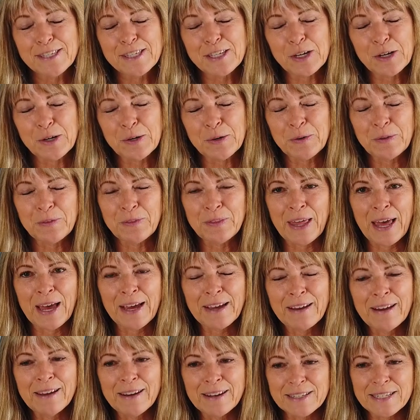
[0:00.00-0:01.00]
So
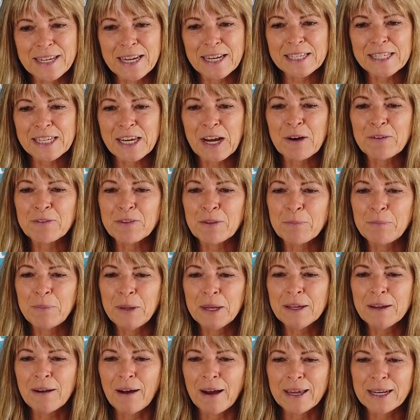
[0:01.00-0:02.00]
that kind of takes care of the
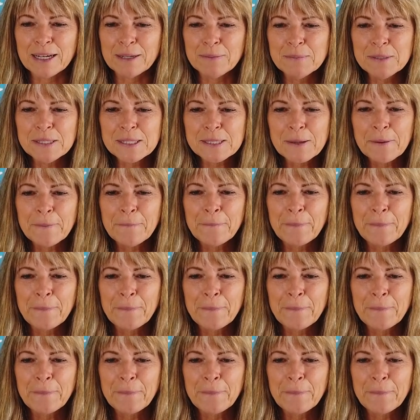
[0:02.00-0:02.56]
big items.